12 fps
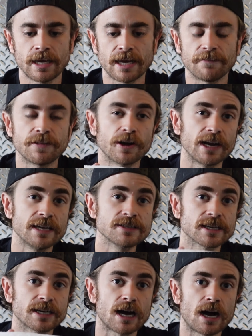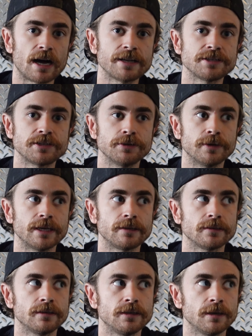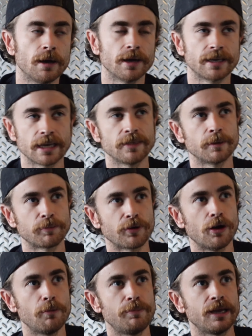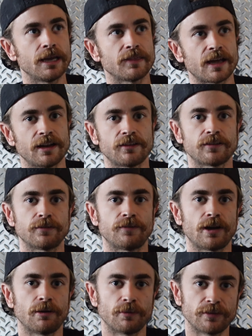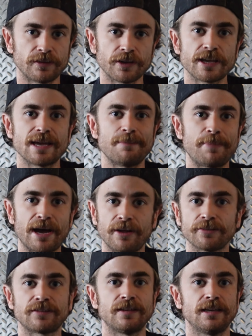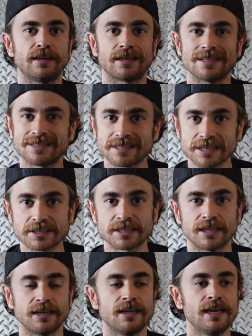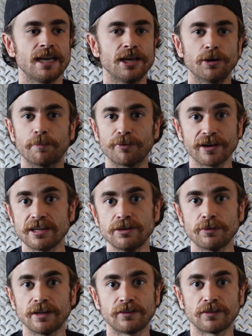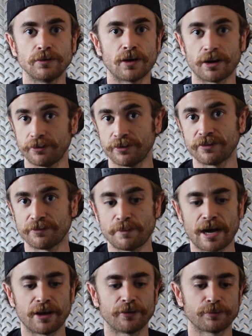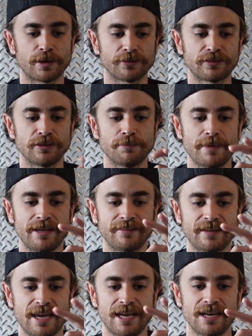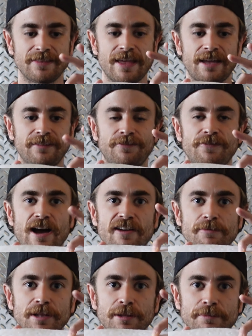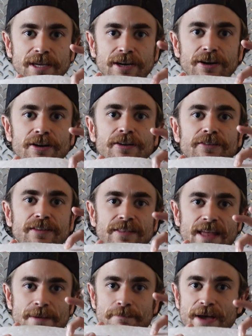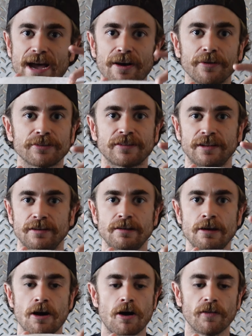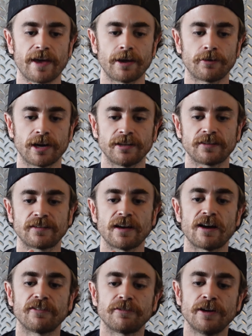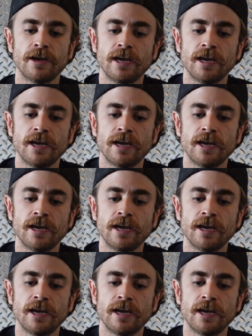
if there is a con to it, again, the pro being that it's very resilient, bouncy, consistent, it'll bring you into hundreds of miles while still maintaining that 5mm and that bounce and all that great stuff.